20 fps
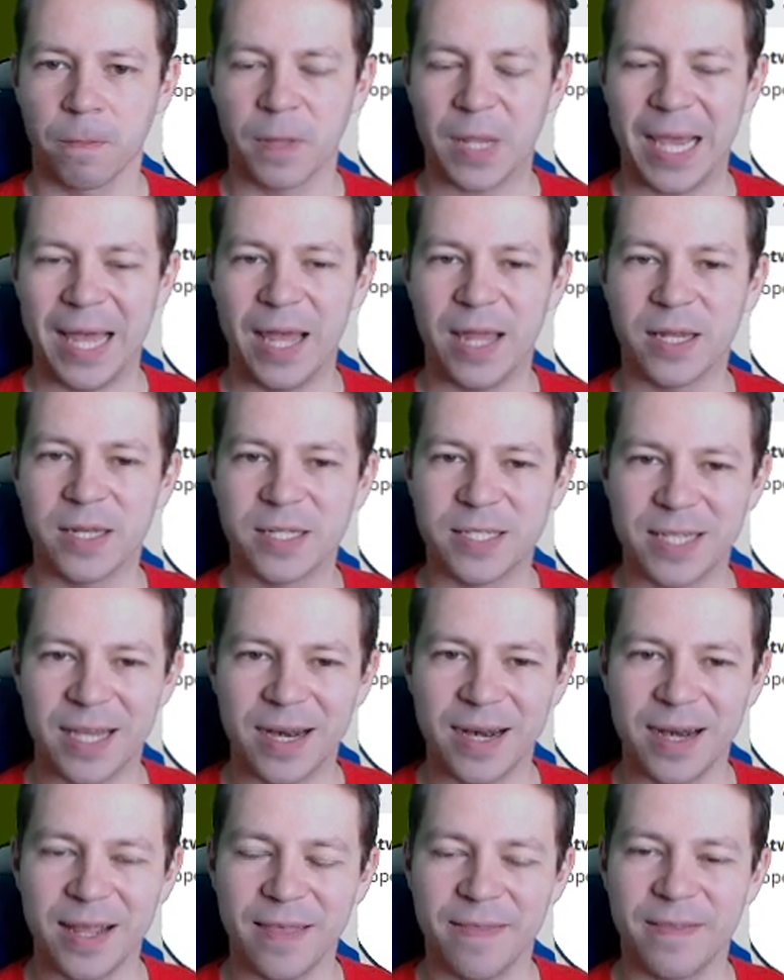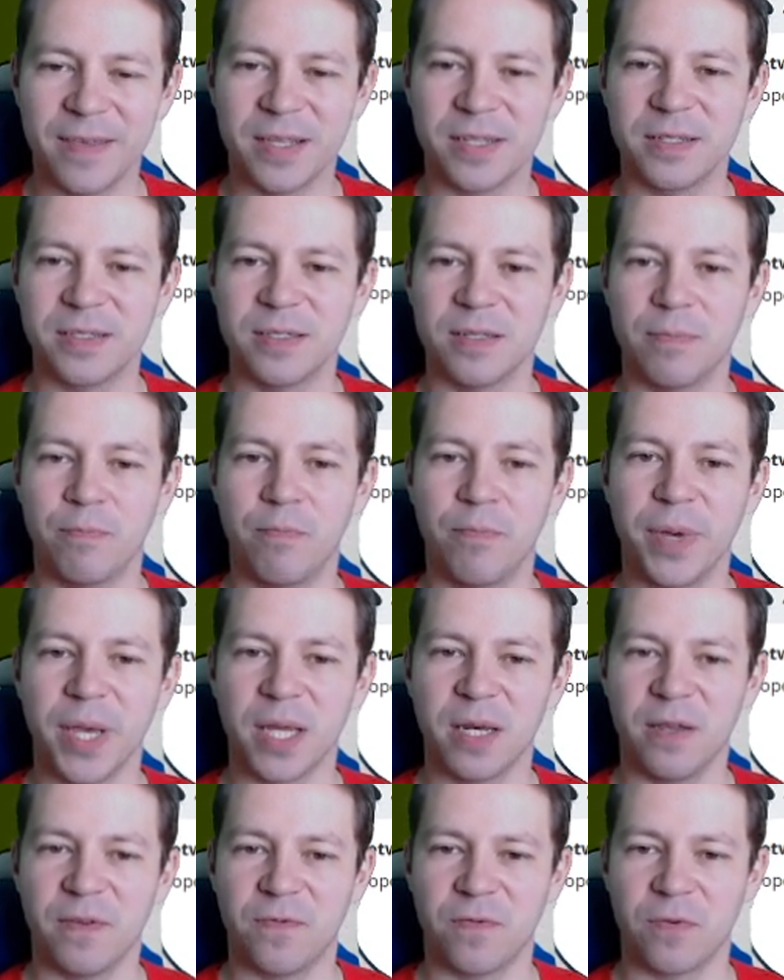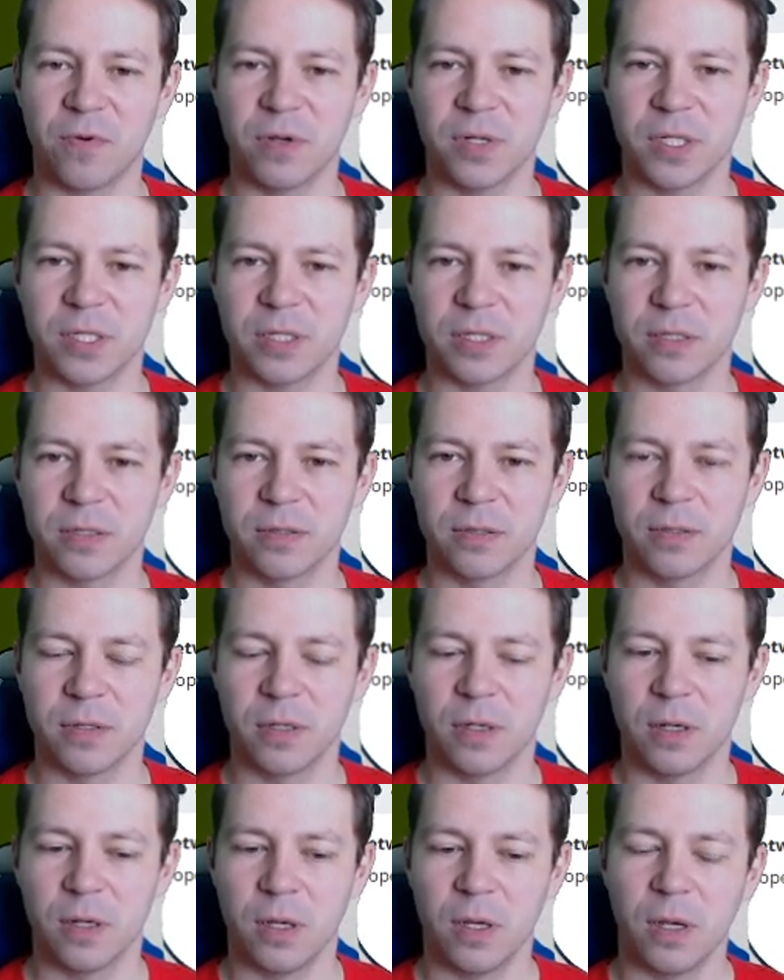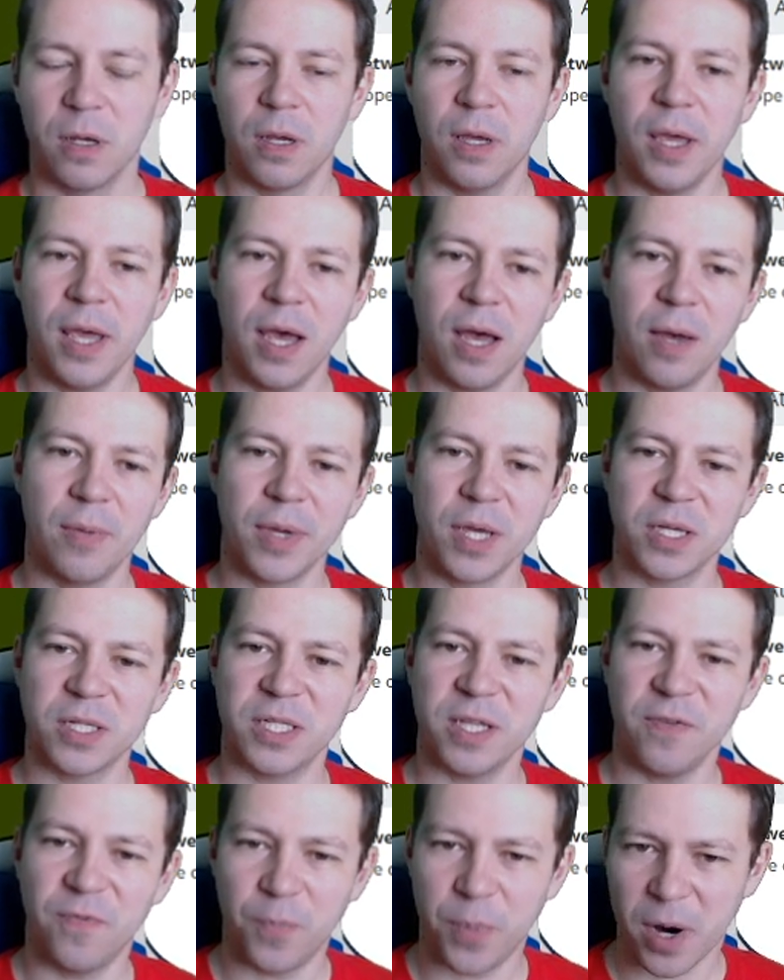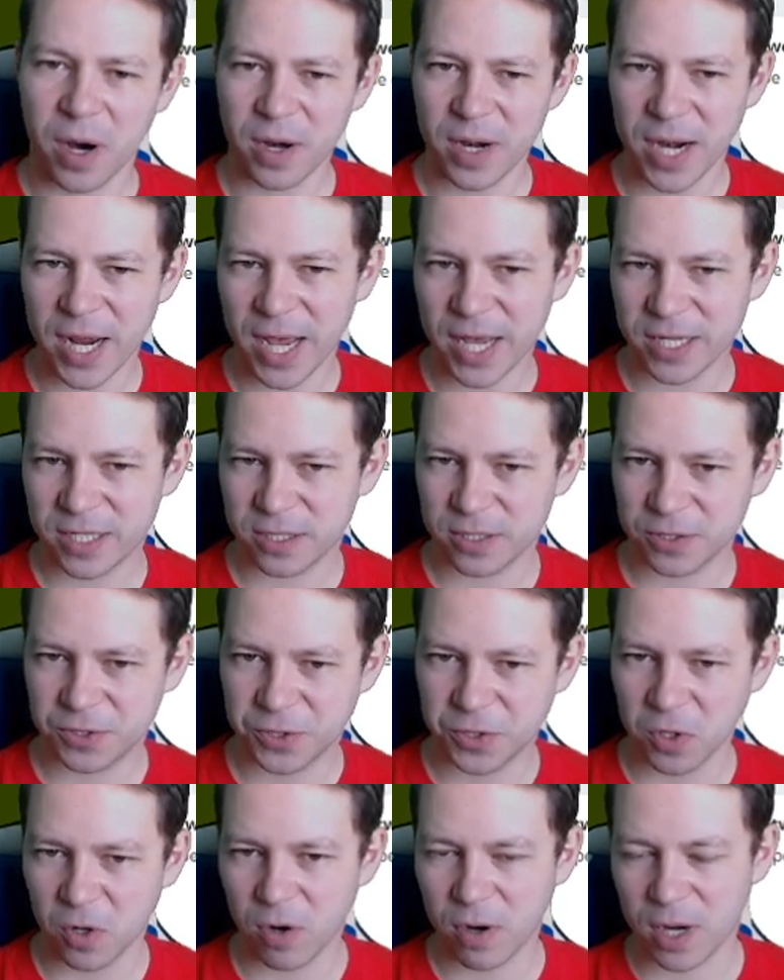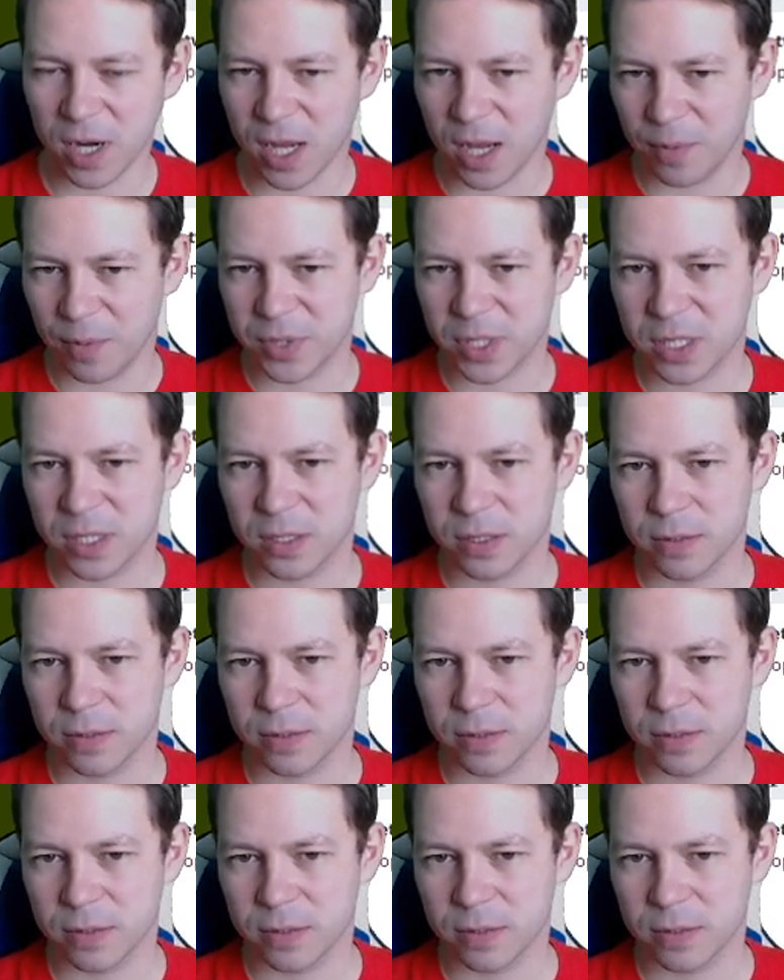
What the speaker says: And suddenly this is a big difference. Yeah, because if partner has 4 clubs,